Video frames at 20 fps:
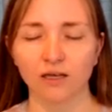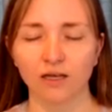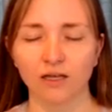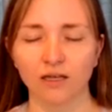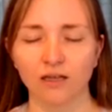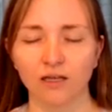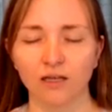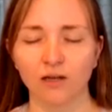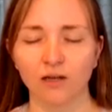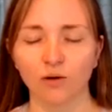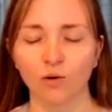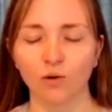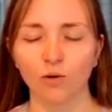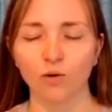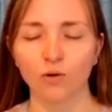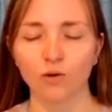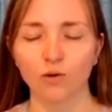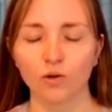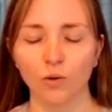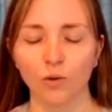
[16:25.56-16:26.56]
and then
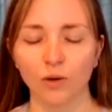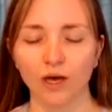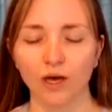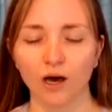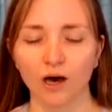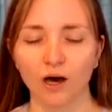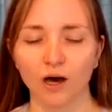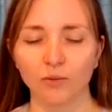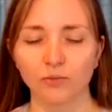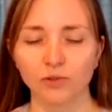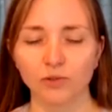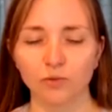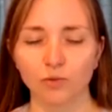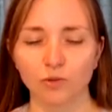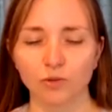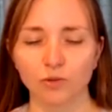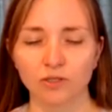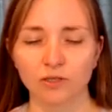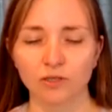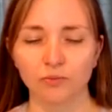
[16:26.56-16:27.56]
all the way up
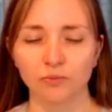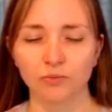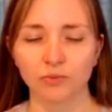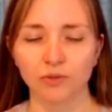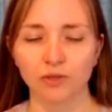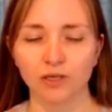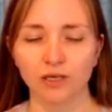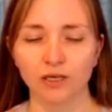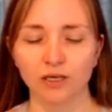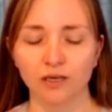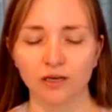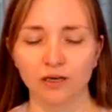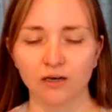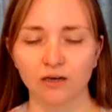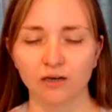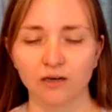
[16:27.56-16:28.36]
towards the peak